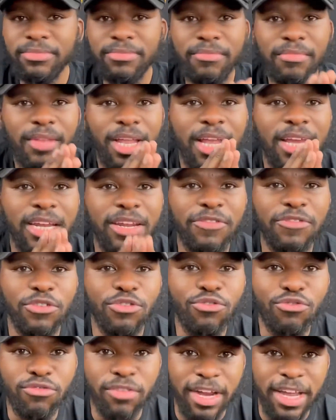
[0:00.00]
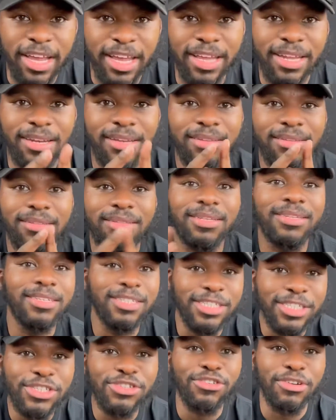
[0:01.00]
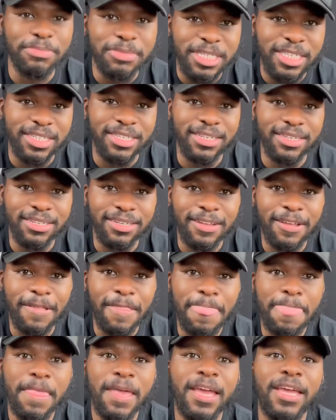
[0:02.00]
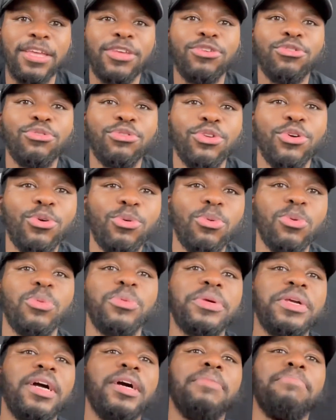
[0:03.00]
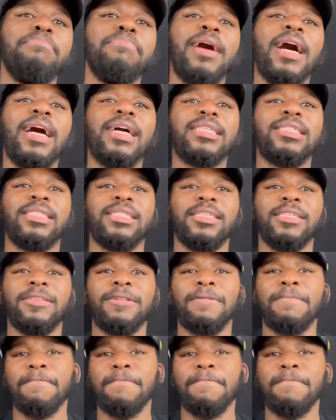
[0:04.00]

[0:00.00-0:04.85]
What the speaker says: and if you read the description, you know what we unboxing.